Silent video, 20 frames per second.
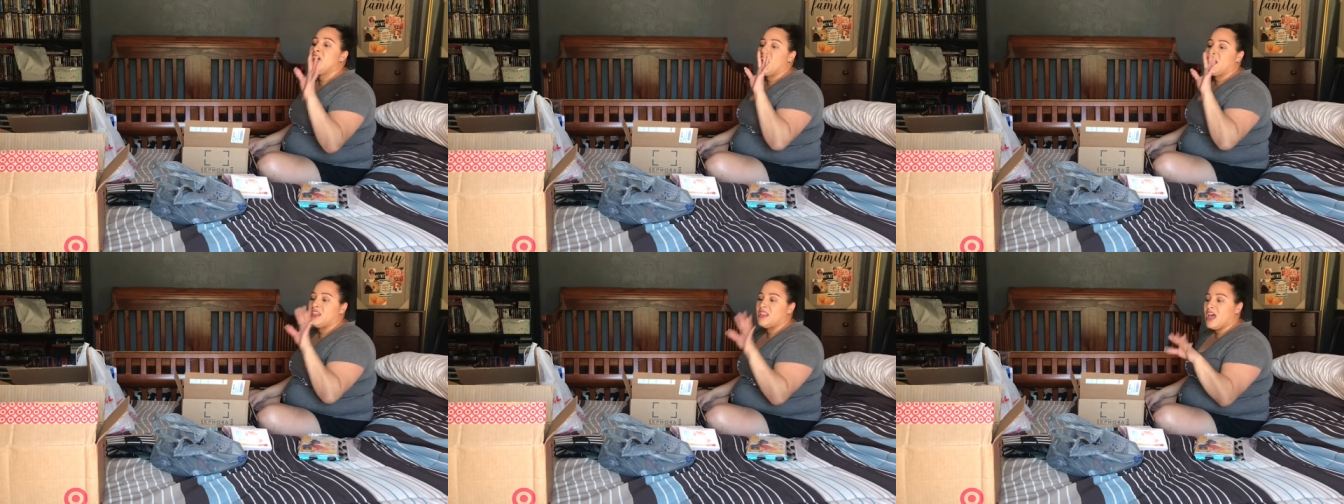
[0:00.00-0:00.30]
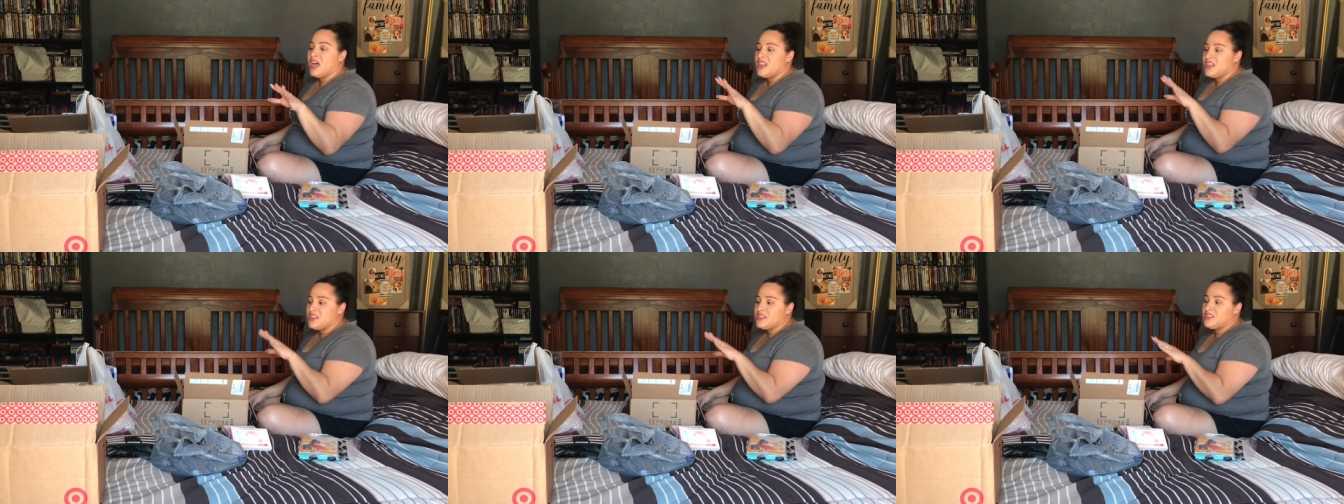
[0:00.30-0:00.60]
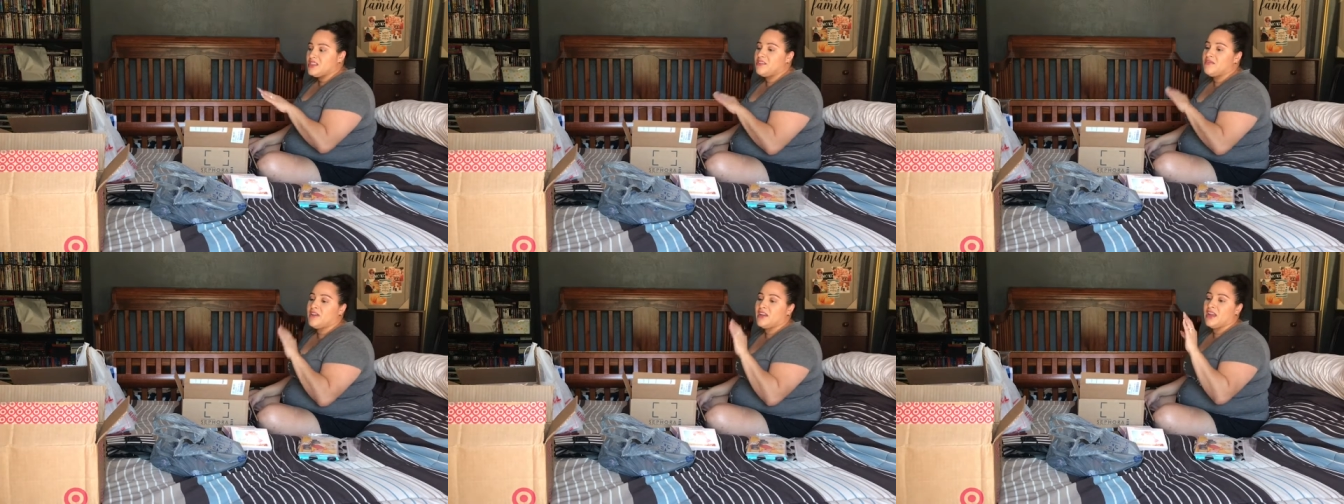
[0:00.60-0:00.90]
A lot of the
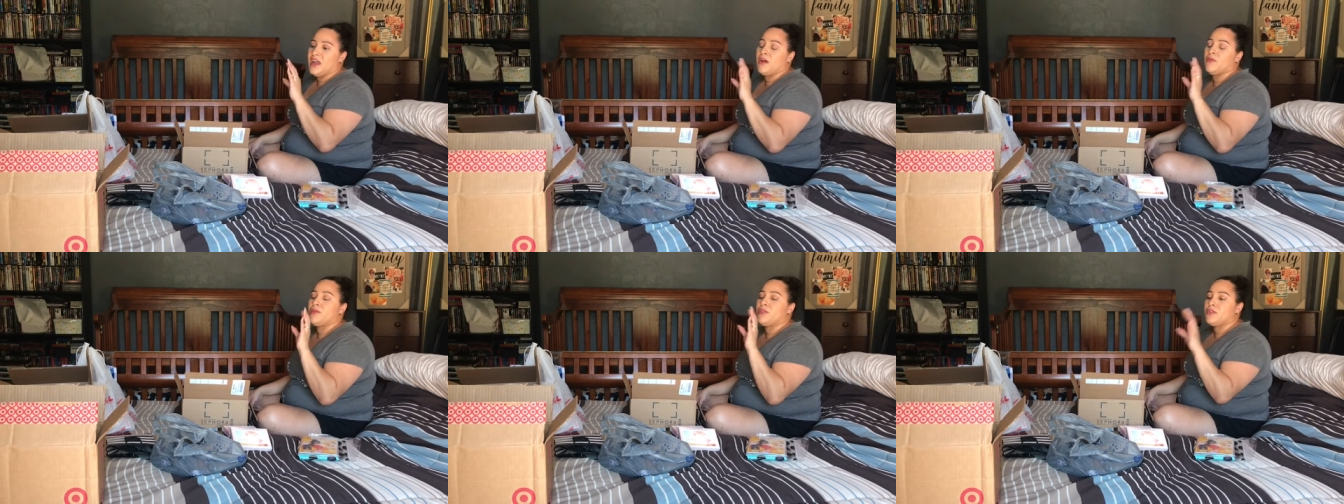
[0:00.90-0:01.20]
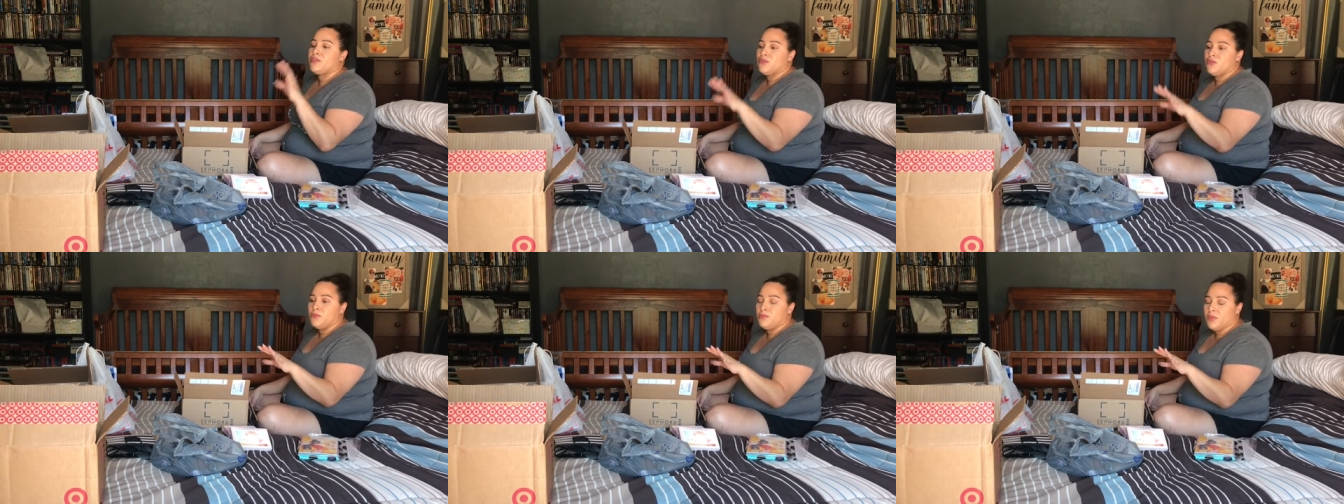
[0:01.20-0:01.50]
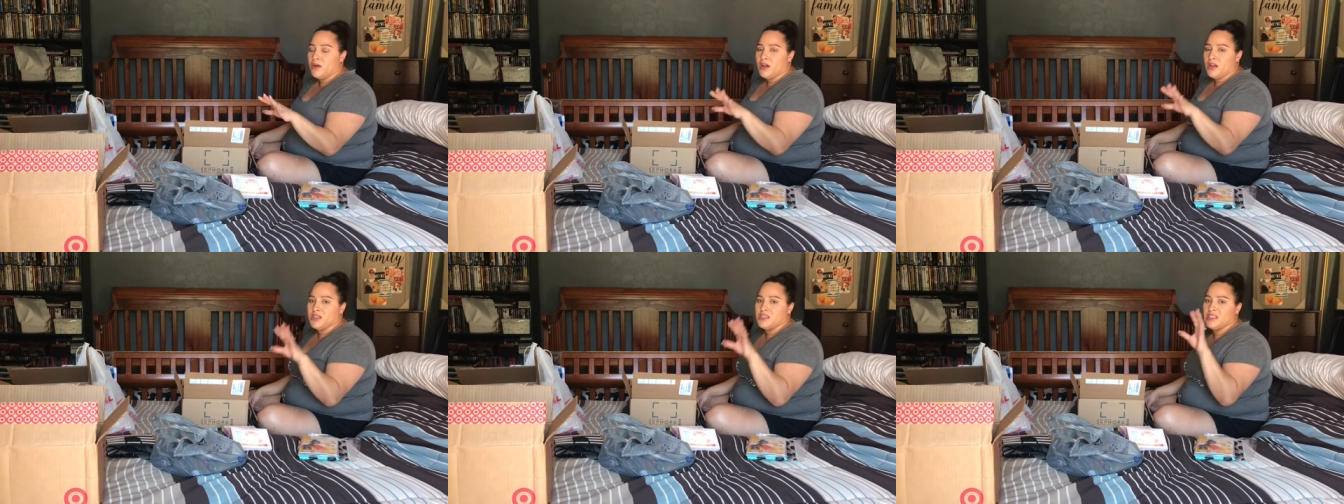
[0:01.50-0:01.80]
stuff I got with
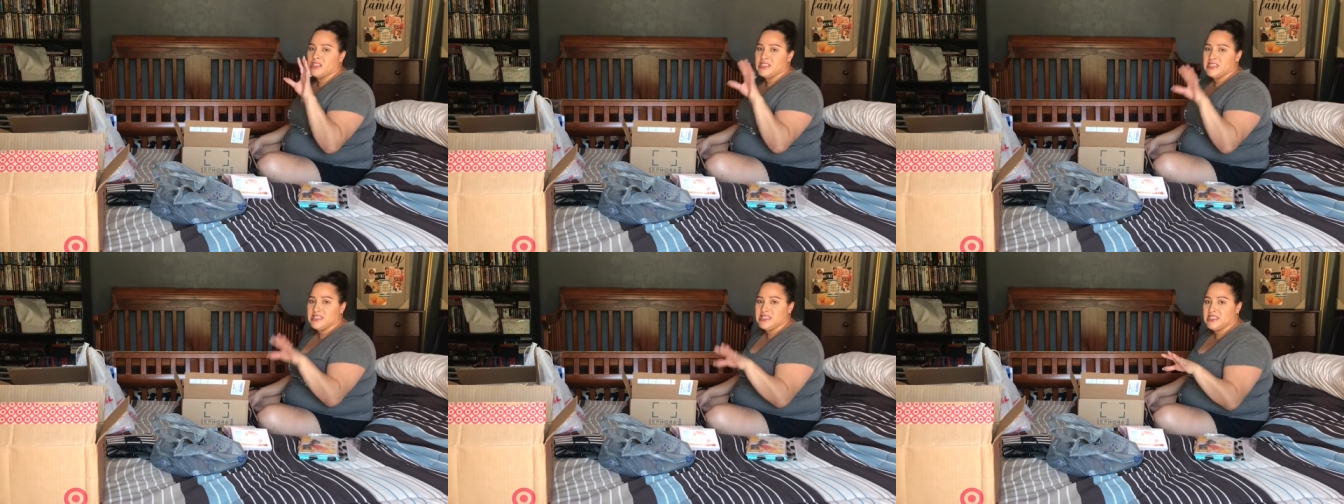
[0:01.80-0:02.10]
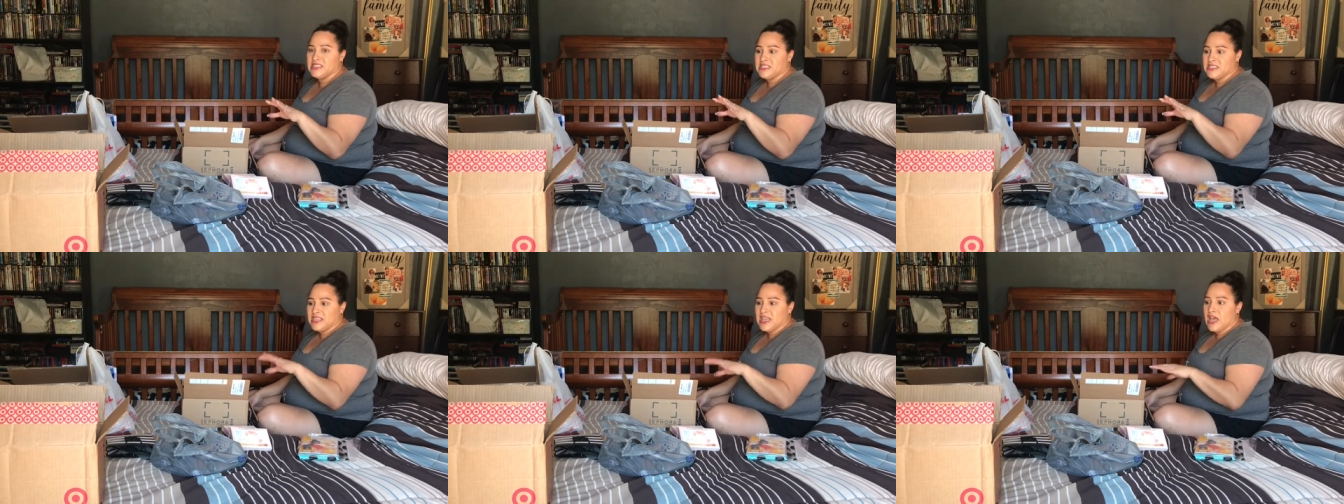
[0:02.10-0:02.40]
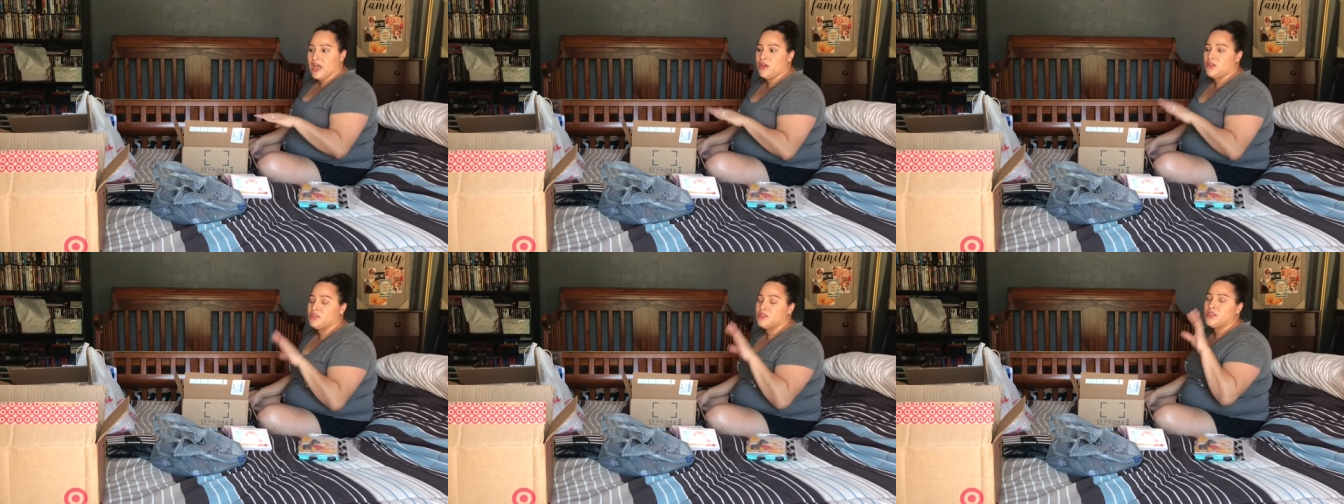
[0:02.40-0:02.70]
coupons,
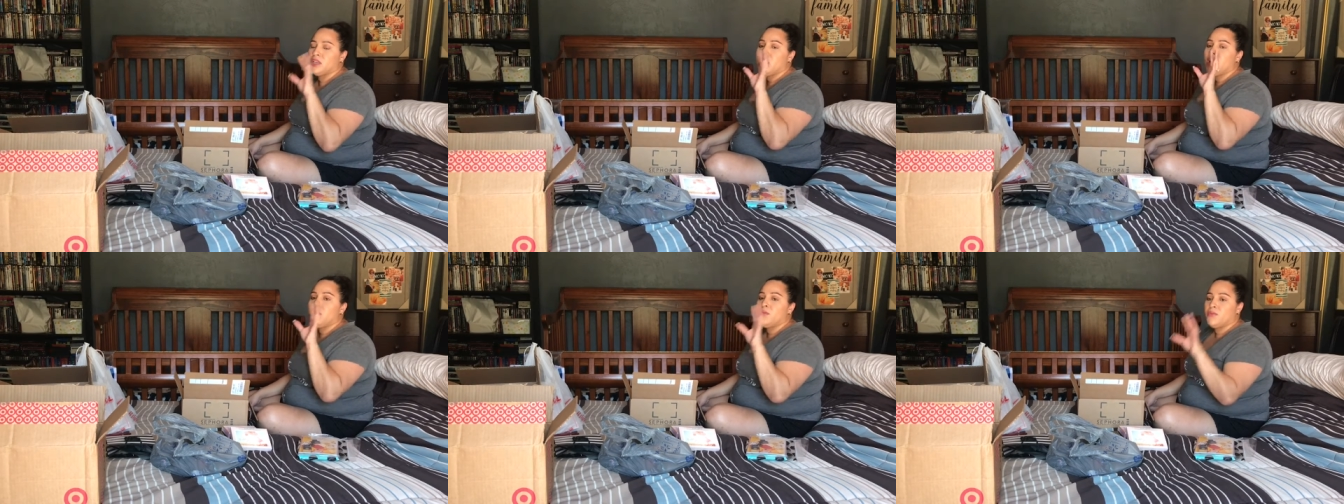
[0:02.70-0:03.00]
discounts,